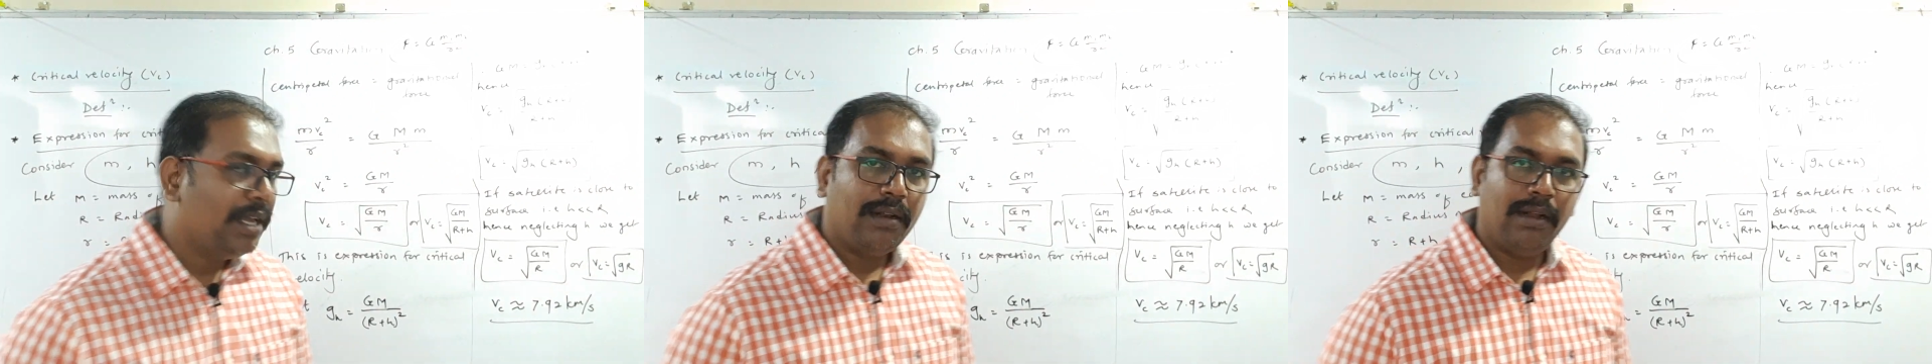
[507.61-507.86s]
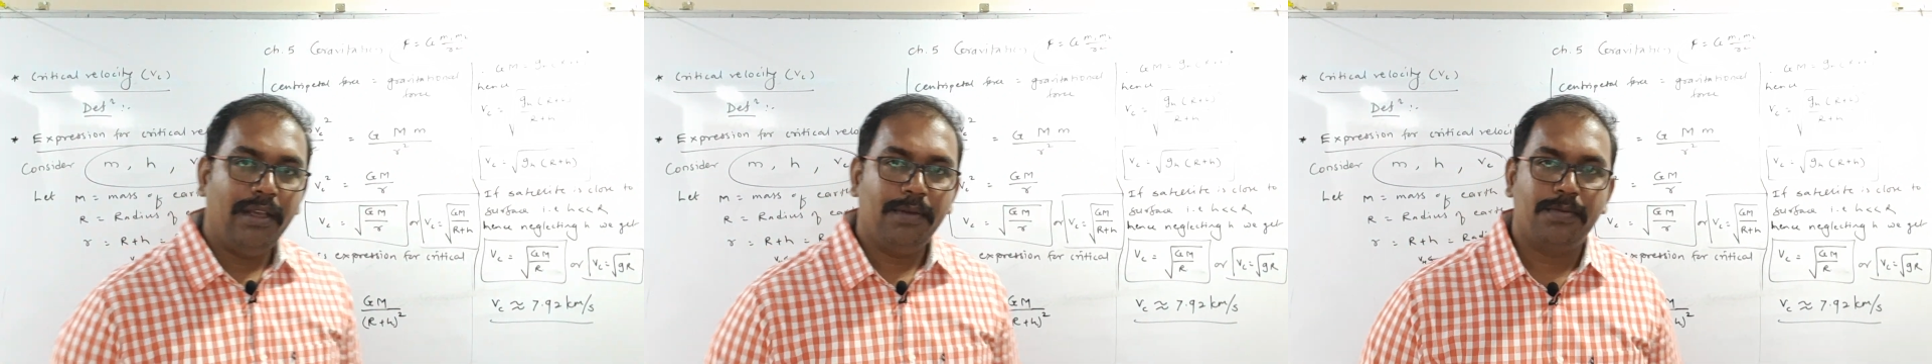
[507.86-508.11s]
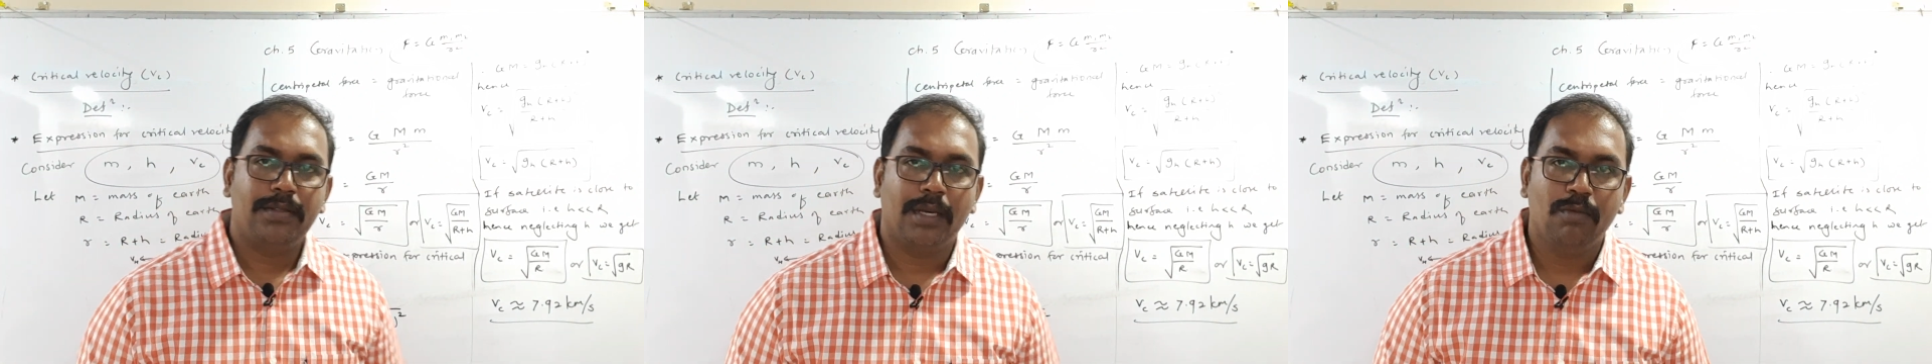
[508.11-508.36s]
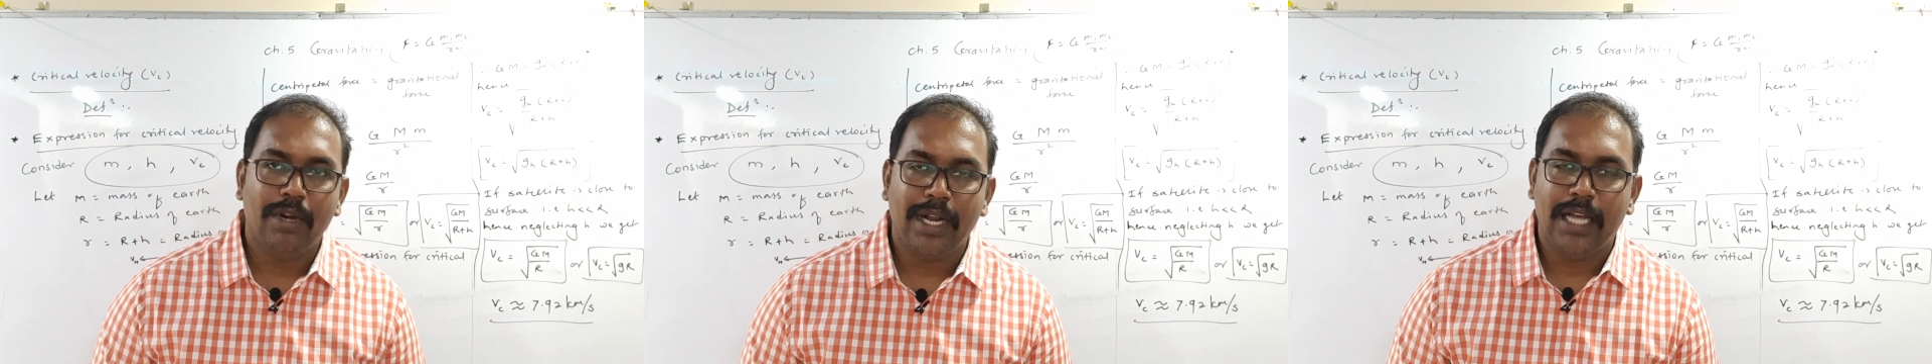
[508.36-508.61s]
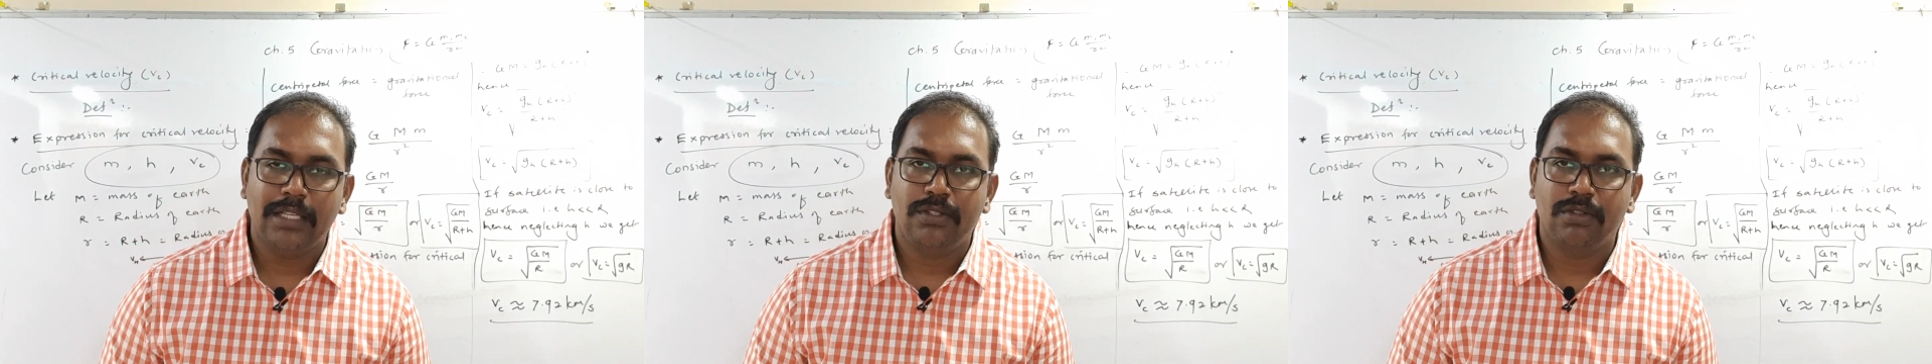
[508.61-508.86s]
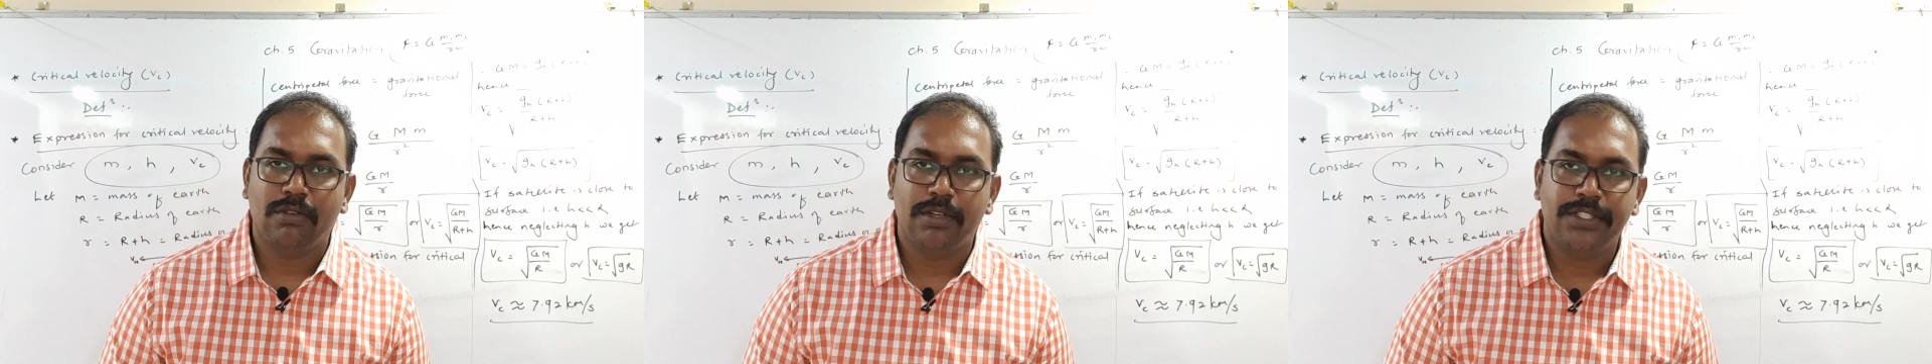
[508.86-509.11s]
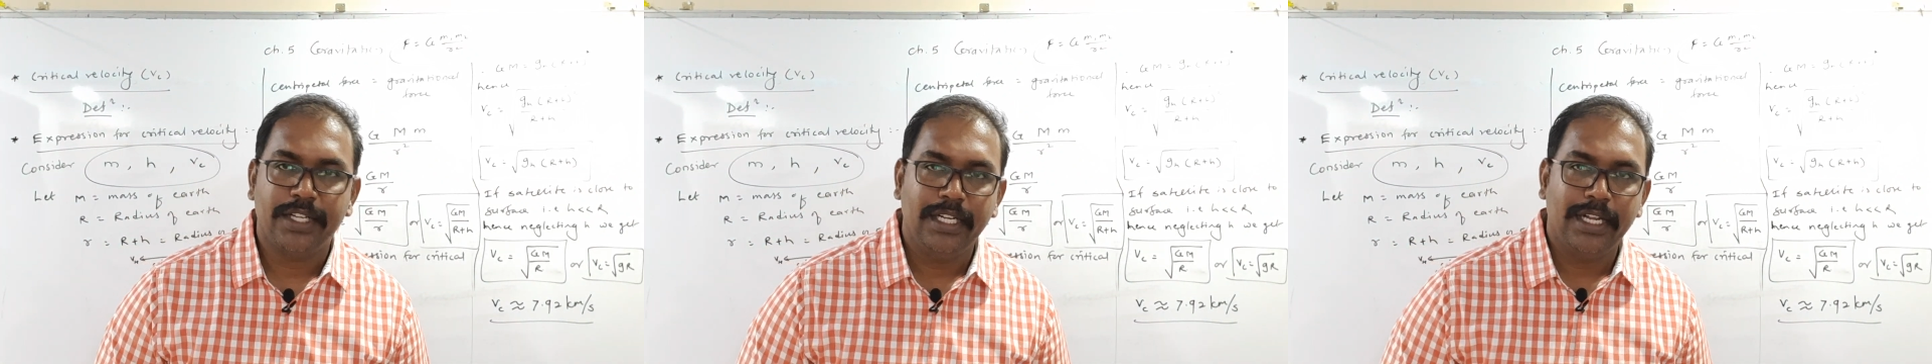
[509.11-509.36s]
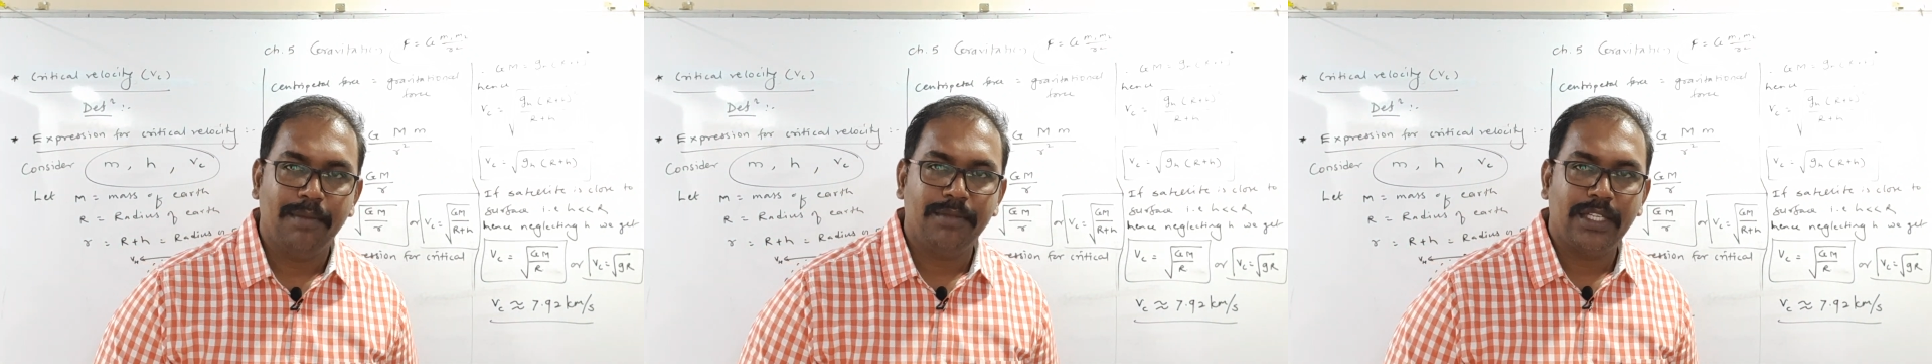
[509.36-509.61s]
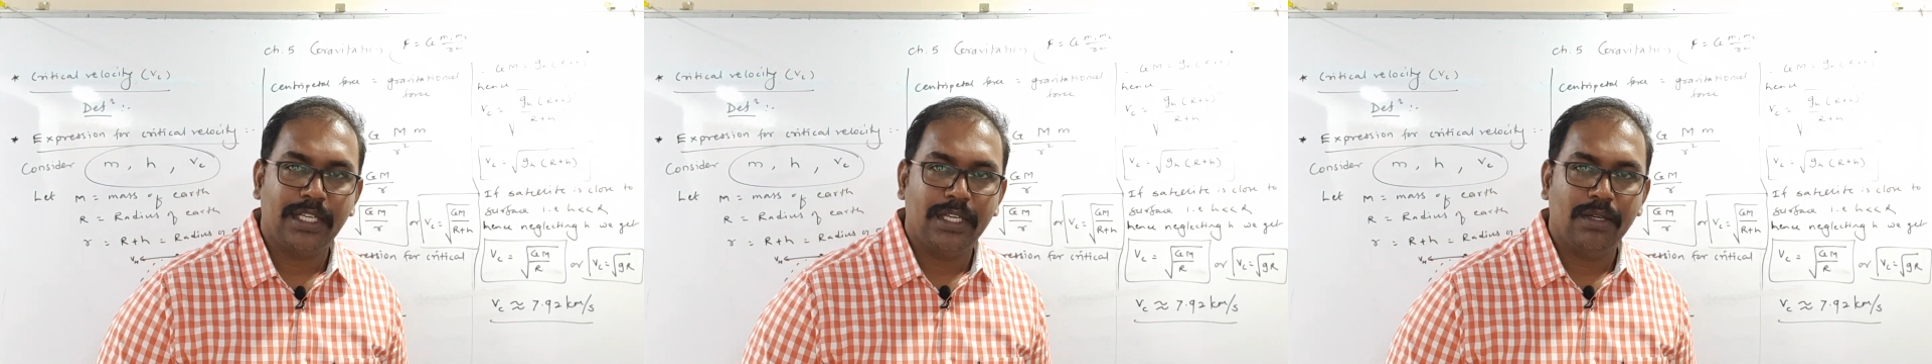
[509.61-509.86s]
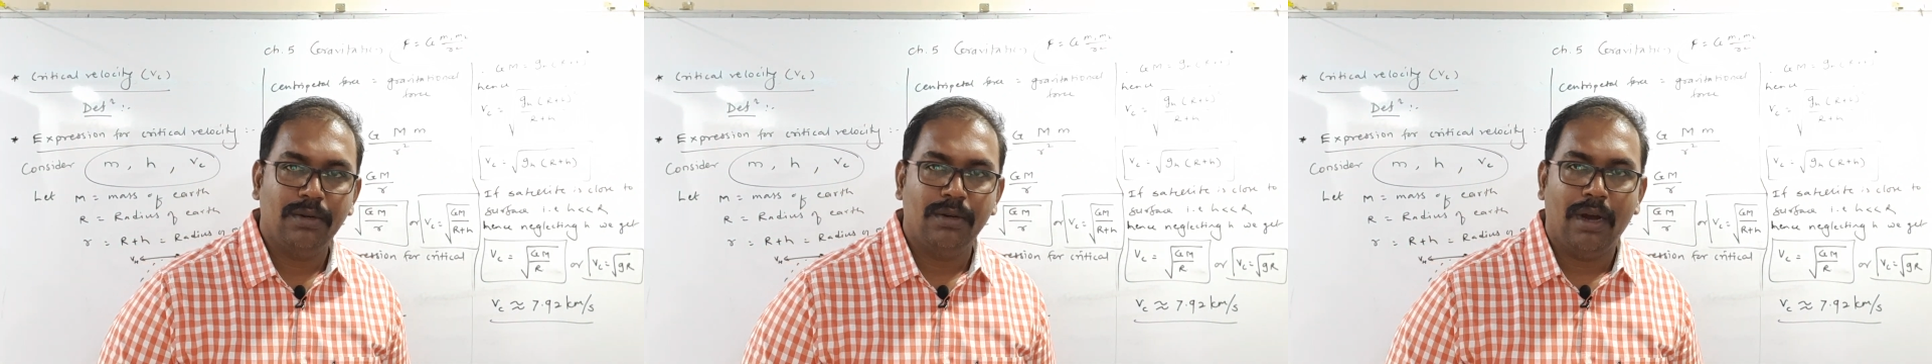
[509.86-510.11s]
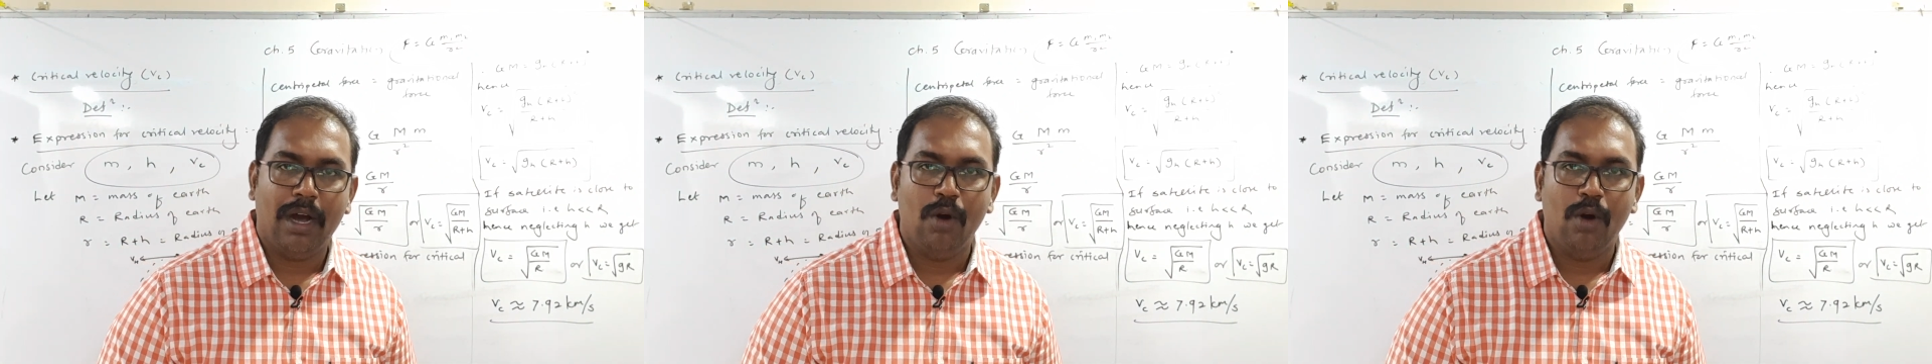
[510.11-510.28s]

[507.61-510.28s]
Now if someone asks you question in MCQ,